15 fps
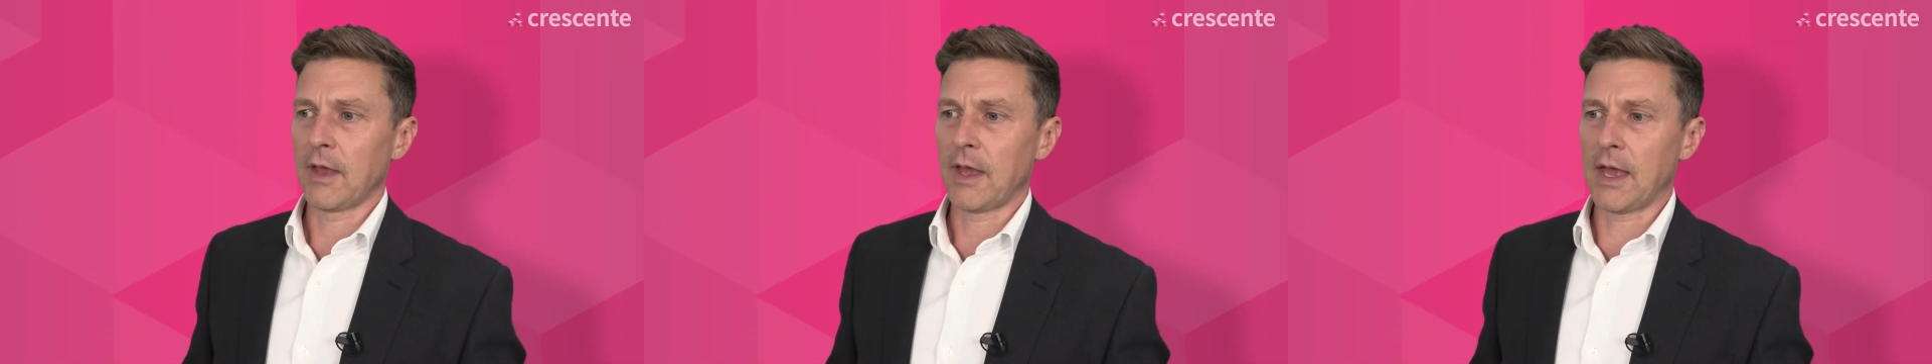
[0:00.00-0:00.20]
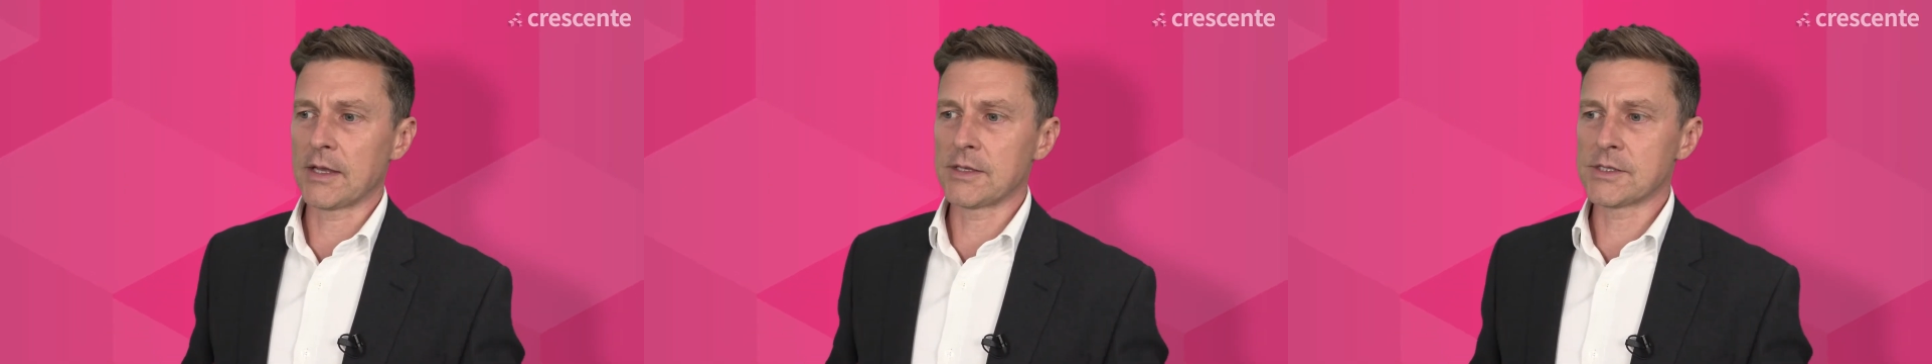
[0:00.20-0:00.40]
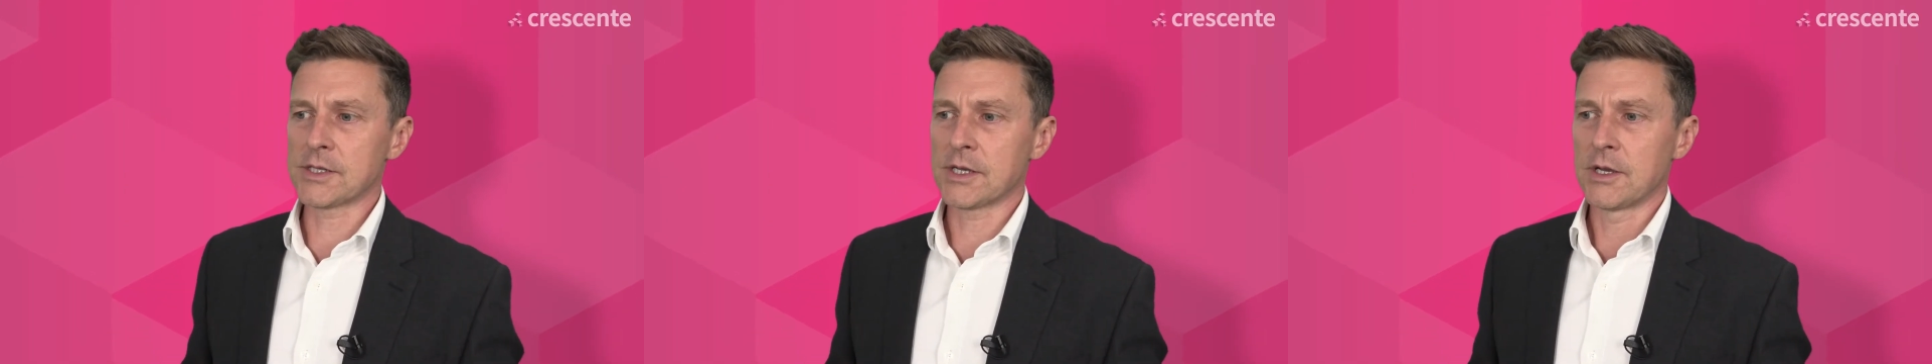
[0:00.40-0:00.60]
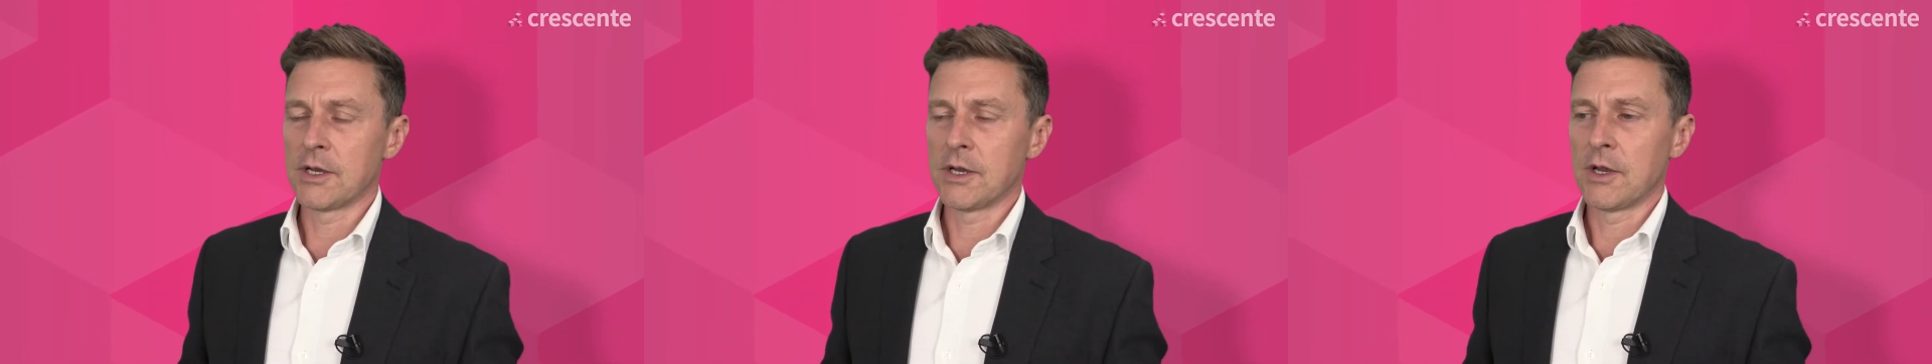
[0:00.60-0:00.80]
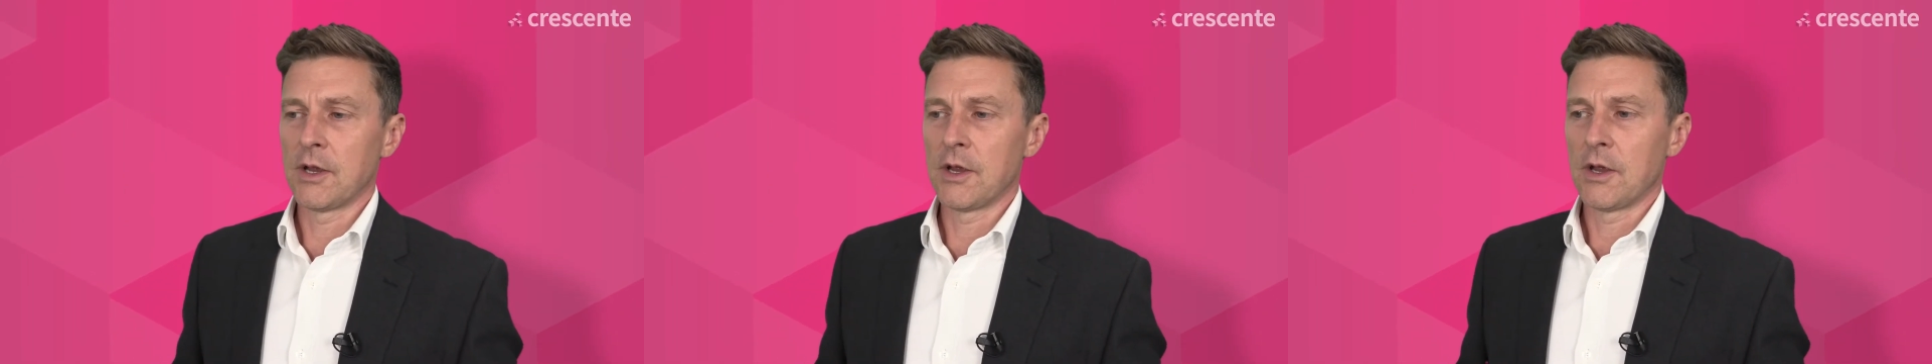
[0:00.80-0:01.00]
And
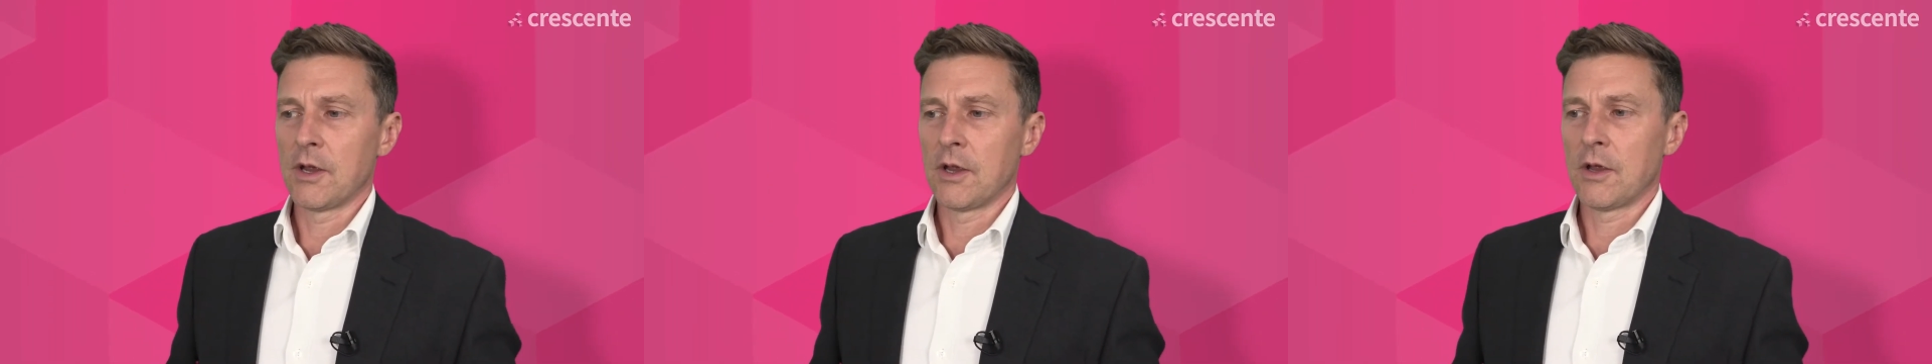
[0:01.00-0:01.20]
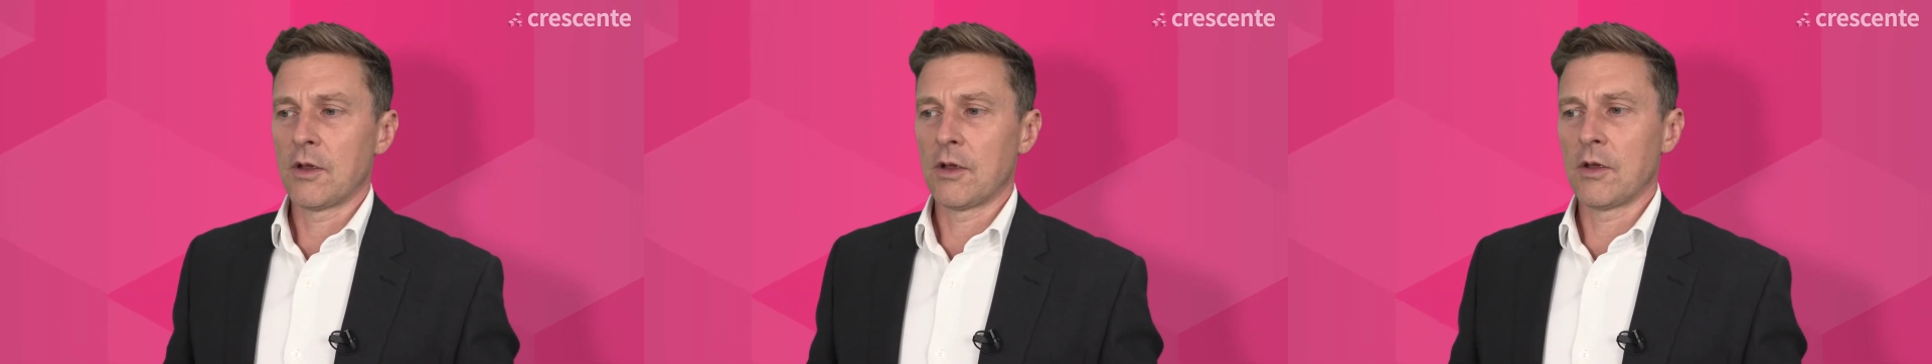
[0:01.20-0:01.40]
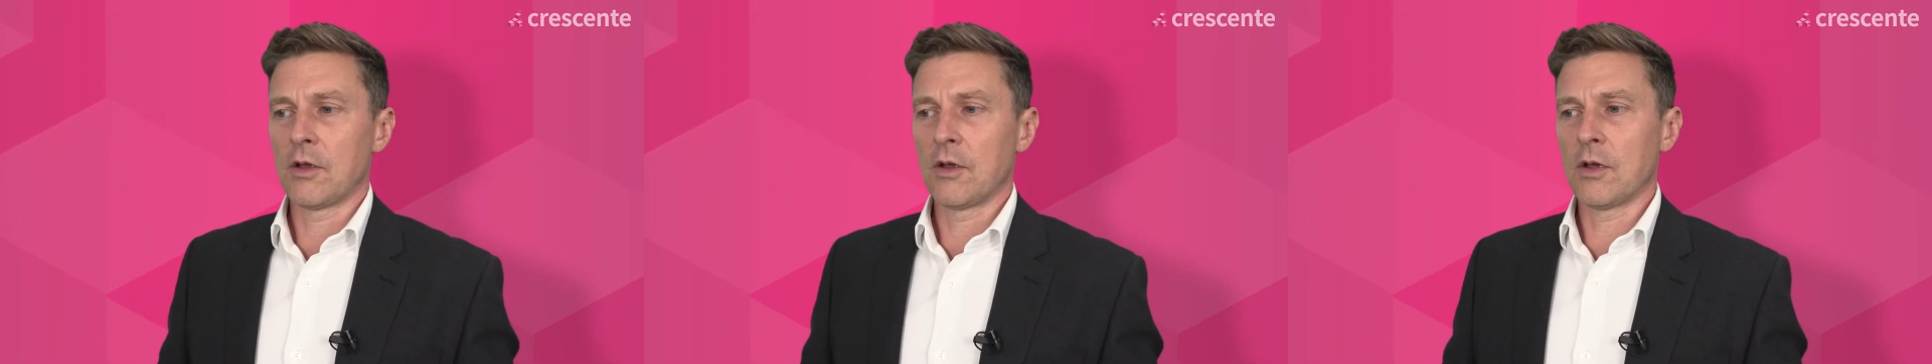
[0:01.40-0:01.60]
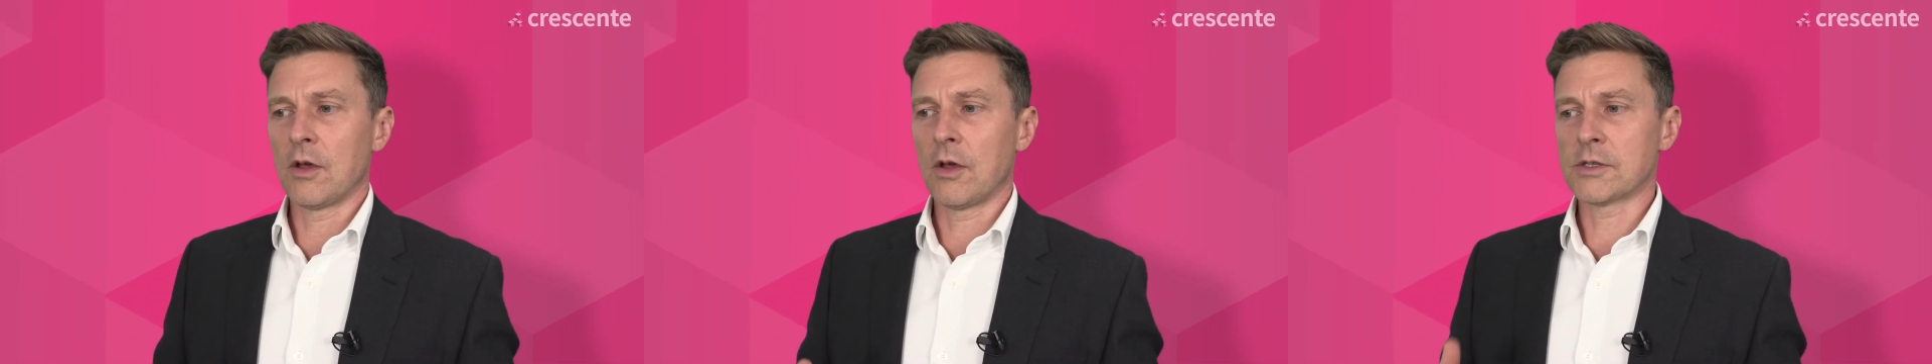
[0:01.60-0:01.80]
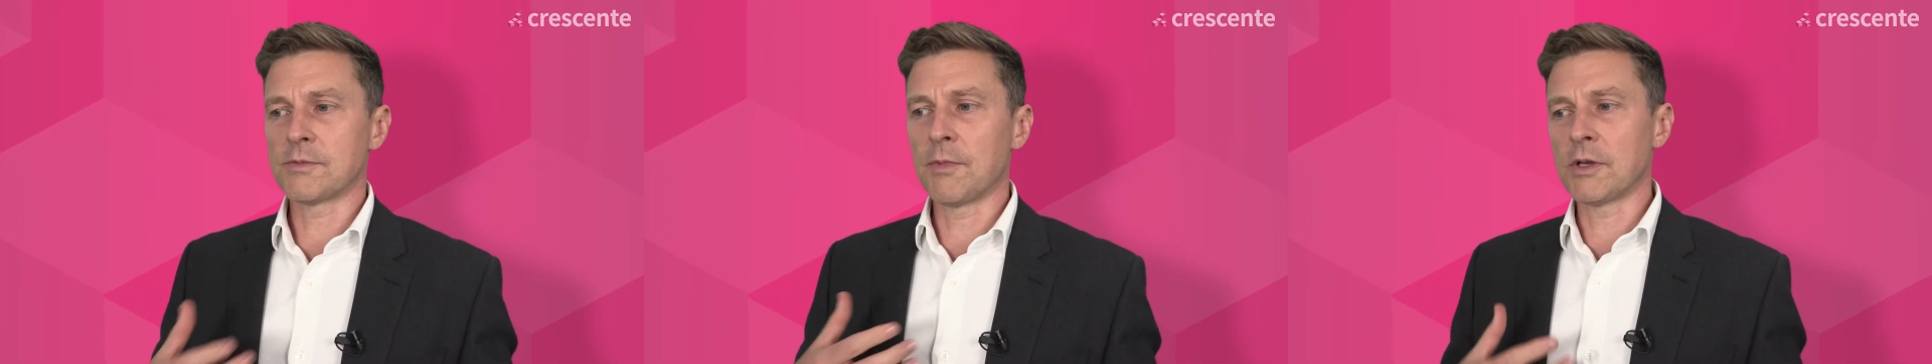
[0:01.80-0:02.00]

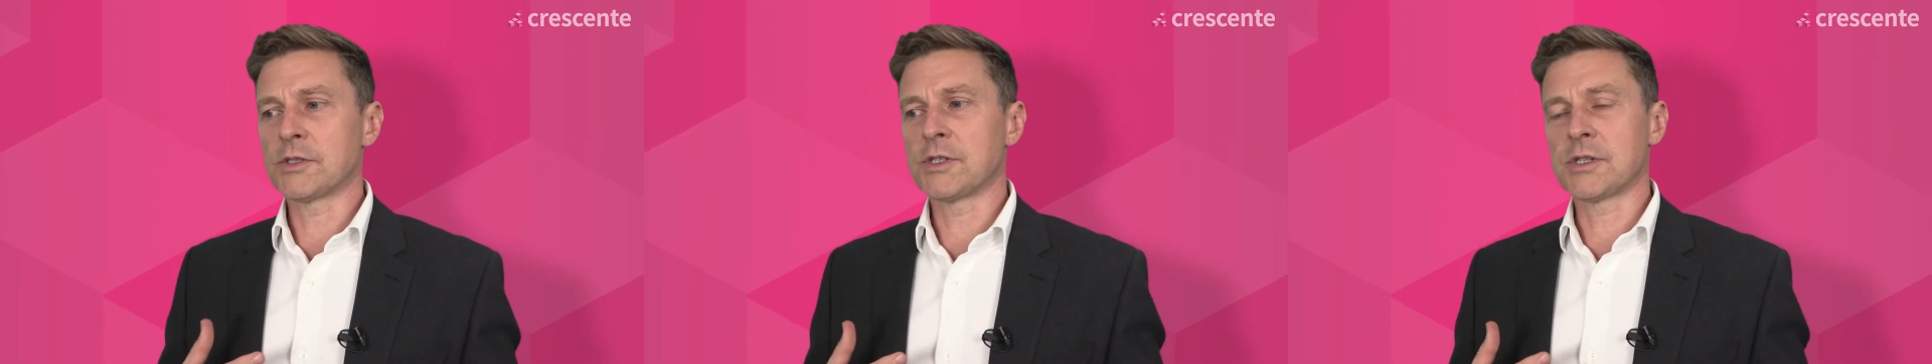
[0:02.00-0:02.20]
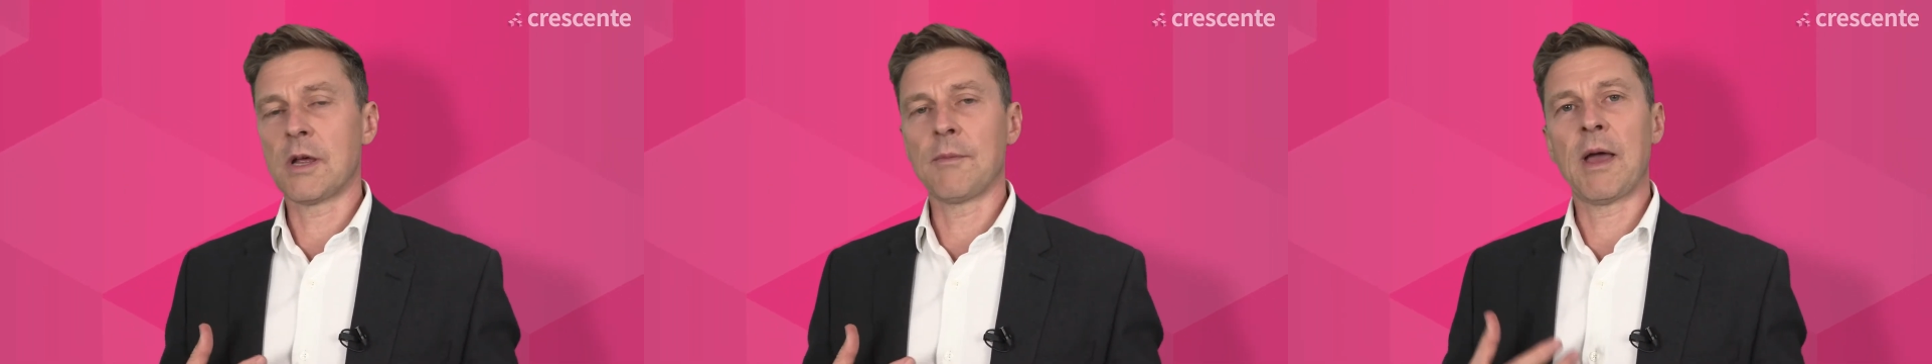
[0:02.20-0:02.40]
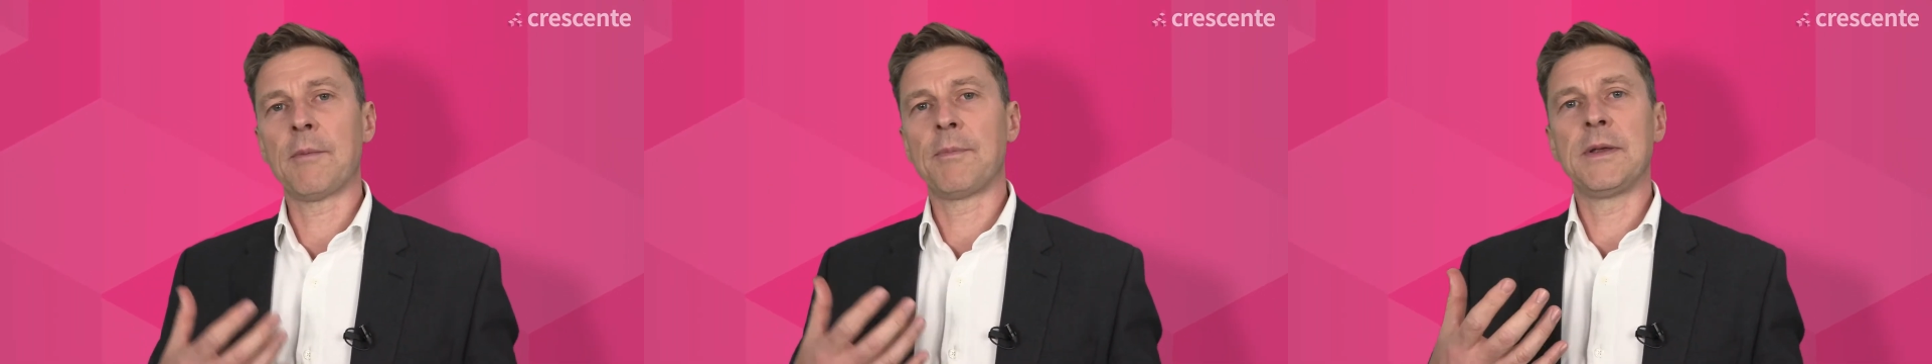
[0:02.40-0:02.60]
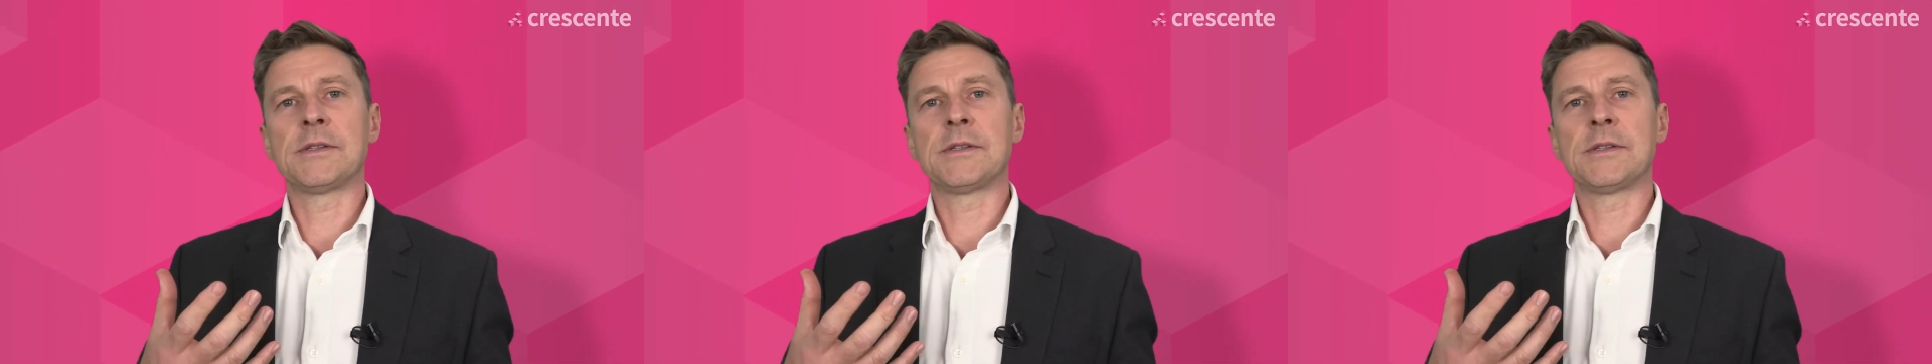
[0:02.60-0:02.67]
as much as I'm happy